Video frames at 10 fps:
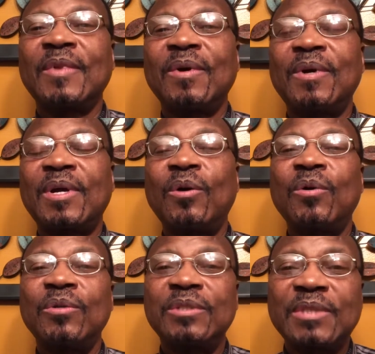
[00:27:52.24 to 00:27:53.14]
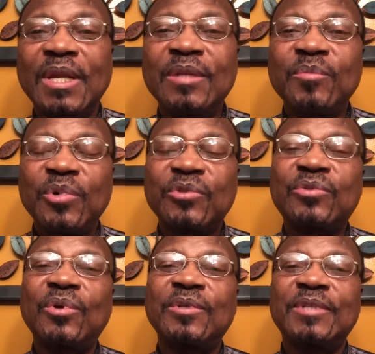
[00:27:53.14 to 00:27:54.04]
Okay, or go to Challenge
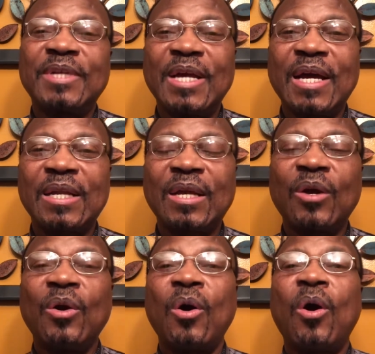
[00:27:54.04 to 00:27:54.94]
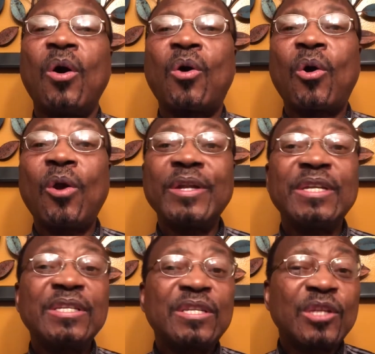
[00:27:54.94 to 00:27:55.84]
bookstores in Ghana. Or call
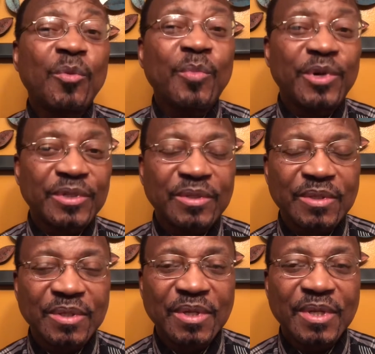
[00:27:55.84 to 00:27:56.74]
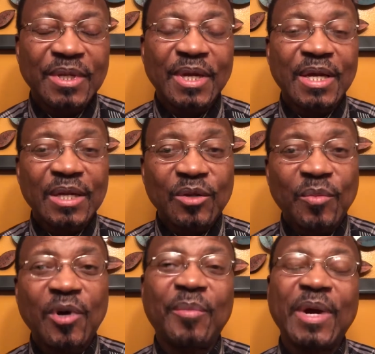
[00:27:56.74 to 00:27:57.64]
these numbers, the Ghana number
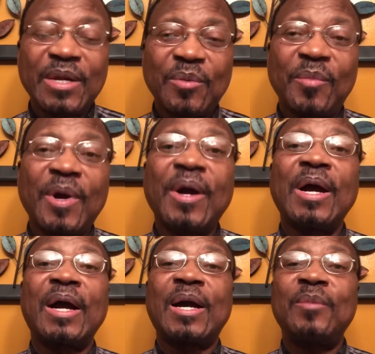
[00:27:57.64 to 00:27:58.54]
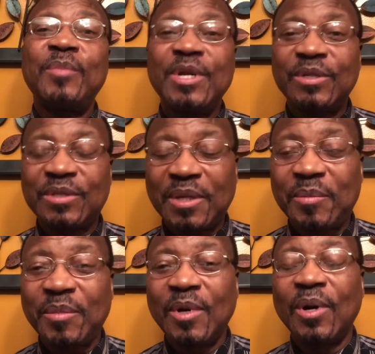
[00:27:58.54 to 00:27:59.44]
or my number. I can mail
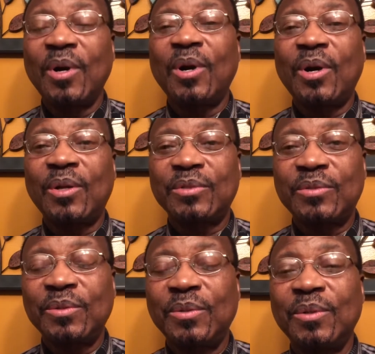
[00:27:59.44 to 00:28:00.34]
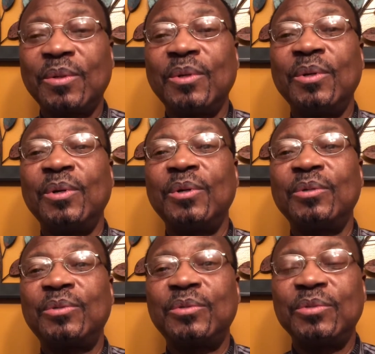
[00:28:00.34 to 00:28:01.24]
some also
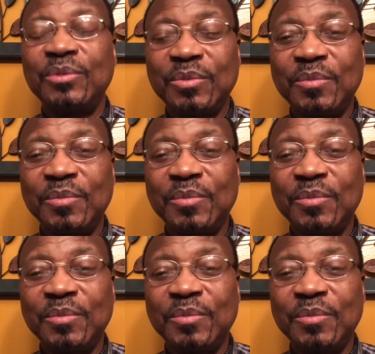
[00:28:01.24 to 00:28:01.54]
to you.